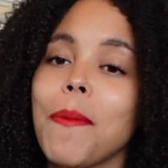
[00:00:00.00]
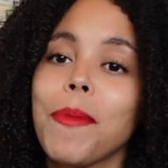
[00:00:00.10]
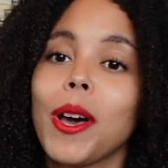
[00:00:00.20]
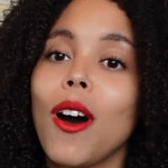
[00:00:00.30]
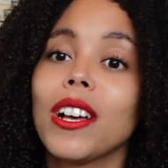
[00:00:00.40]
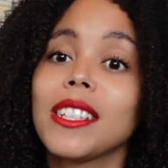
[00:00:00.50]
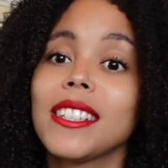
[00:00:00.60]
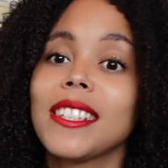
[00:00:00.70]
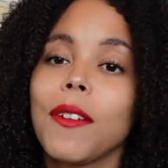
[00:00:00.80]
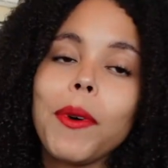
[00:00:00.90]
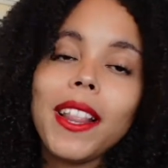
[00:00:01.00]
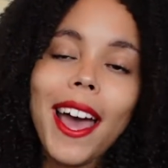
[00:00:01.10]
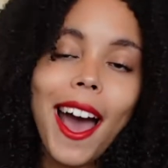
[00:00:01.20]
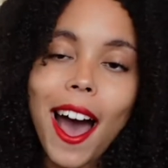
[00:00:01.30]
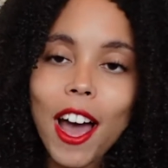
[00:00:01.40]
because,
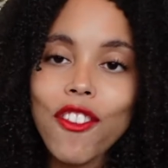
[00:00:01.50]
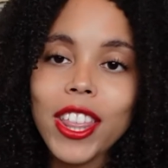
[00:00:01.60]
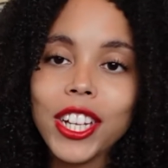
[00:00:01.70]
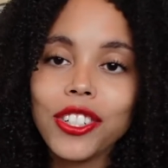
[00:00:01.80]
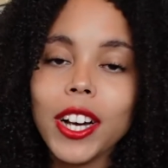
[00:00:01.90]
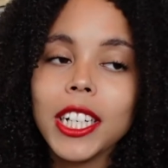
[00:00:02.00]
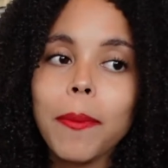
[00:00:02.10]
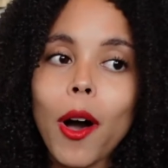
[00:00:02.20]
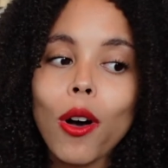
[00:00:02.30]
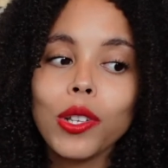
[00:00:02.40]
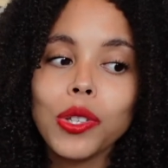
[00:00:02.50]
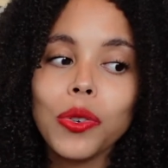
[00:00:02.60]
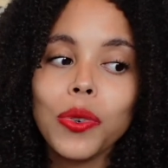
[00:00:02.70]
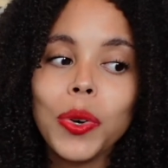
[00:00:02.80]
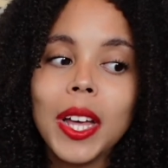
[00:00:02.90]
well, I really enjoyed it, but
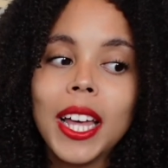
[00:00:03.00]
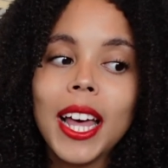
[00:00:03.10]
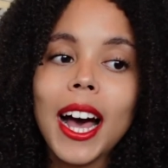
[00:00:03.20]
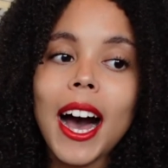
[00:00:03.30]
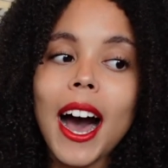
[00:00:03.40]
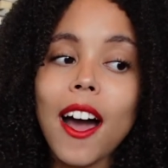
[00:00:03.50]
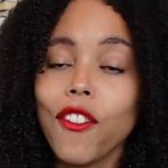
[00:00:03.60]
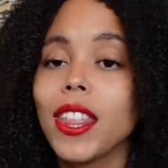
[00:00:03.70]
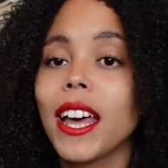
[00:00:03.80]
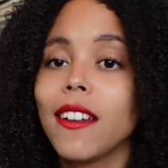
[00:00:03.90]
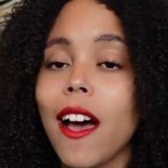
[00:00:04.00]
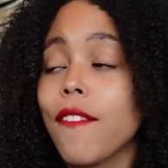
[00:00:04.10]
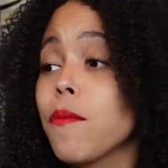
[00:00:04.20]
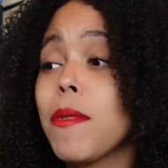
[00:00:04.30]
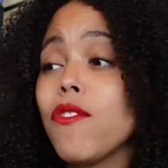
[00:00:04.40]
also I really had, I
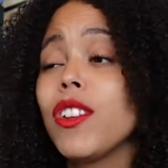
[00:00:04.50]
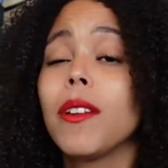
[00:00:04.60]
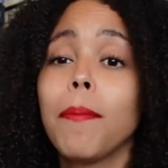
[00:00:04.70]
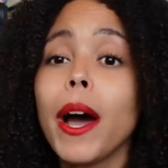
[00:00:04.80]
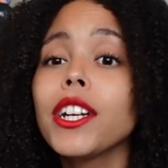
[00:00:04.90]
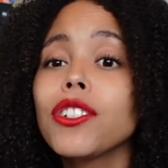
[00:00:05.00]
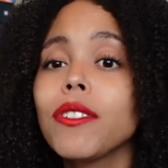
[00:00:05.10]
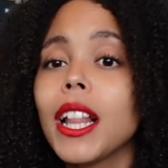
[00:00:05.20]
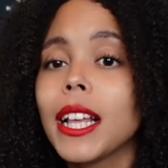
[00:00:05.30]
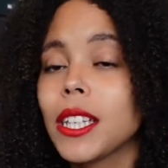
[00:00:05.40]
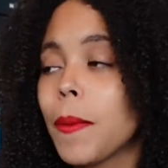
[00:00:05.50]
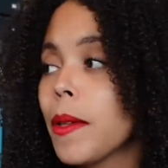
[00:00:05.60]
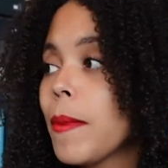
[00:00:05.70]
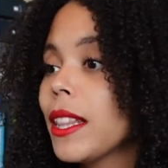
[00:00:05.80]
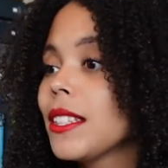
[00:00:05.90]
haven't been reading much over the last couple
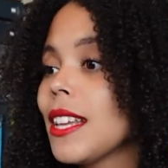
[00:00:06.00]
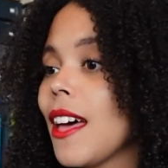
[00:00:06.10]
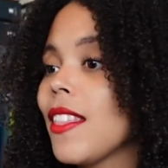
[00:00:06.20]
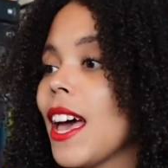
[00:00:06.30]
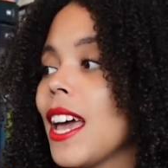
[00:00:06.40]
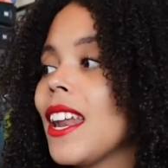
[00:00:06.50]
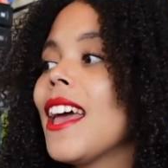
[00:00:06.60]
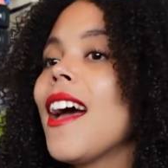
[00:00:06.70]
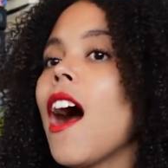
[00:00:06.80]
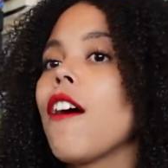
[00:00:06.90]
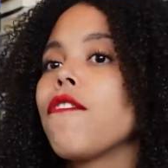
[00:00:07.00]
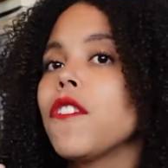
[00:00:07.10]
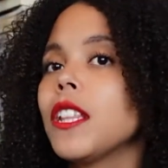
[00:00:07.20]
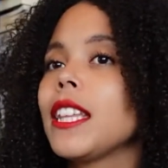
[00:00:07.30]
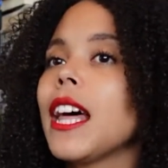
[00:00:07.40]
of months, and then I
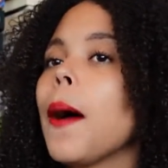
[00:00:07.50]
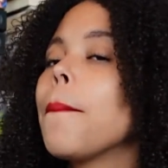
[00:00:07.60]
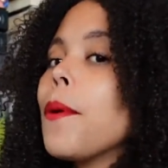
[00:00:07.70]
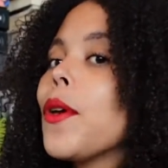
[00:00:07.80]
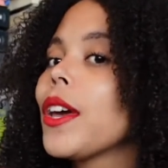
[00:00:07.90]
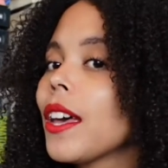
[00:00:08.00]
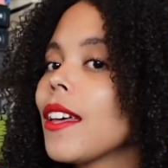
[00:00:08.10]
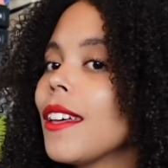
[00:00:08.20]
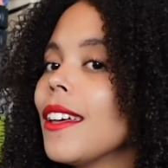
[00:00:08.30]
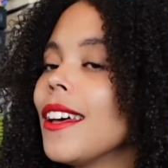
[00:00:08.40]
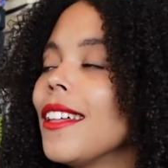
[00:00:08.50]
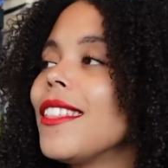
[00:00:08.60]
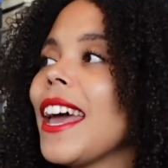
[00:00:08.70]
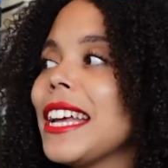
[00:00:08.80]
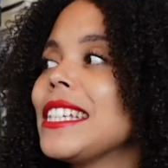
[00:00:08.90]
feel like that book,
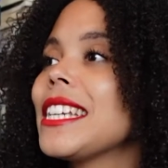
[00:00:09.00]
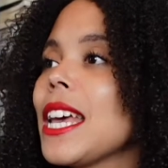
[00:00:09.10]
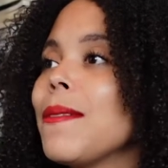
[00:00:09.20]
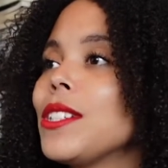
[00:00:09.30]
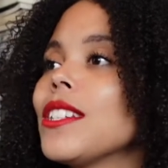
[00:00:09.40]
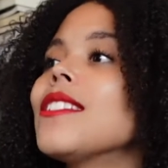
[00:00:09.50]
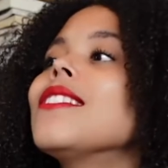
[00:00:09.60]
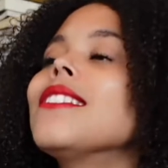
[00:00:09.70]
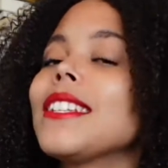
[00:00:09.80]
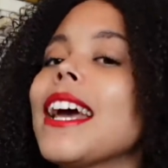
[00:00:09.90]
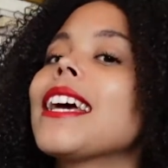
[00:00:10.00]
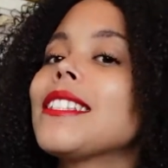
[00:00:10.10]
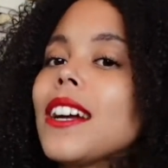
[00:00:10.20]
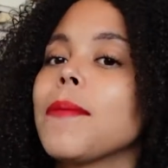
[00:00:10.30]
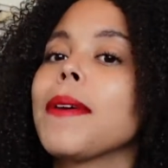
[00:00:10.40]
The Hating Game, is just
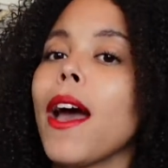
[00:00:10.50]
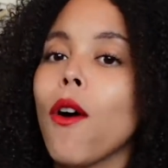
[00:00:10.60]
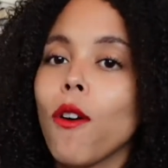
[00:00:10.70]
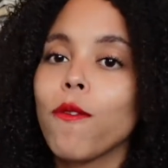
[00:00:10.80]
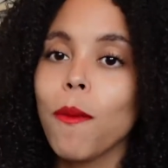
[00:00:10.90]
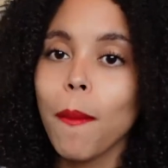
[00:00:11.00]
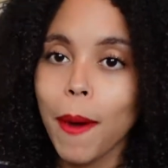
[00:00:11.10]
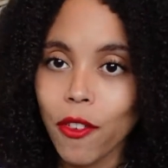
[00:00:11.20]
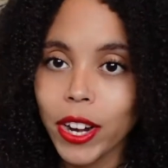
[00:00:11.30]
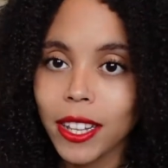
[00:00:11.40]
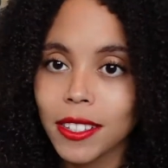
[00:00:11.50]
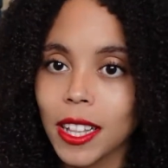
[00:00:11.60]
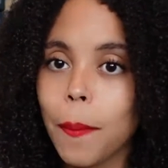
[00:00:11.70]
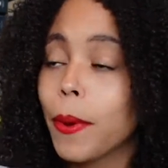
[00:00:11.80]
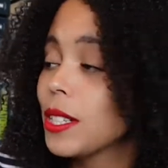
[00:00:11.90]
kickstarting me out of my reading
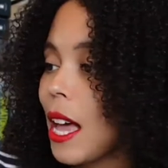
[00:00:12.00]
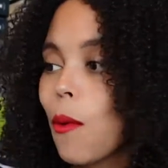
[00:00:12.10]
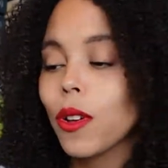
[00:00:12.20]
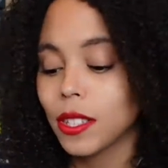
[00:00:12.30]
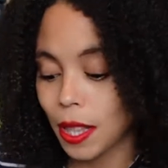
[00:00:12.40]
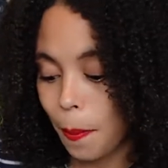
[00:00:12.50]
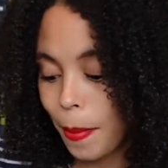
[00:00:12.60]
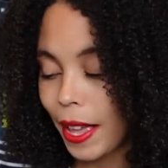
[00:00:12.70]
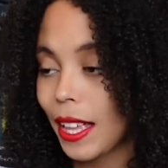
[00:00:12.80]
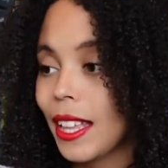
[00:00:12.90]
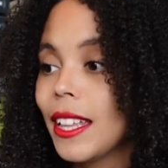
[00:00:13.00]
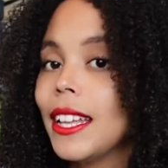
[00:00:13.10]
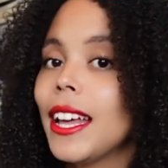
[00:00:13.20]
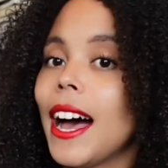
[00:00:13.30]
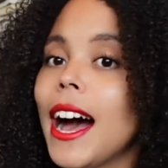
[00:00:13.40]
slump, because I was slumping,
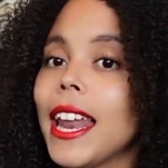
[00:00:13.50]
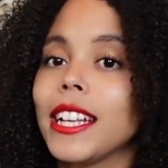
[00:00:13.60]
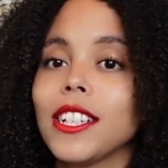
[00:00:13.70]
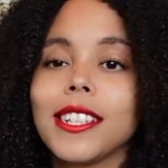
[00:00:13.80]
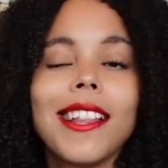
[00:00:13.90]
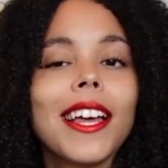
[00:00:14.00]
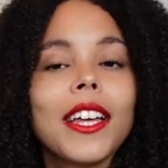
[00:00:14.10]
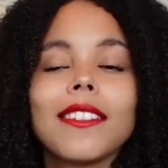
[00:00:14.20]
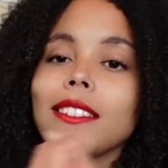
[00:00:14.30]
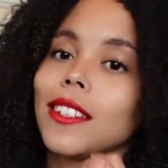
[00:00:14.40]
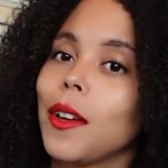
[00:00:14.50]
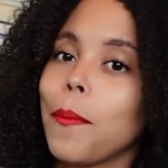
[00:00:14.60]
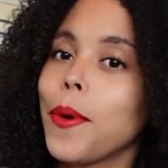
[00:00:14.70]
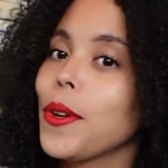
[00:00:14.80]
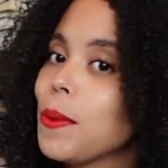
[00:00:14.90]
and it just like
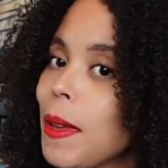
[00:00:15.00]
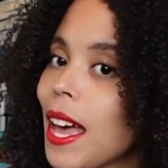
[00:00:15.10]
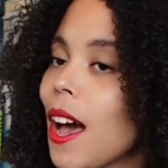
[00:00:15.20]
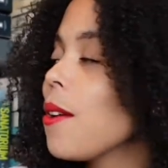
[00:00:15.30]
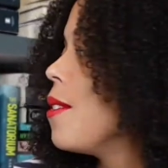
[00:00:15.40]
pulled me out.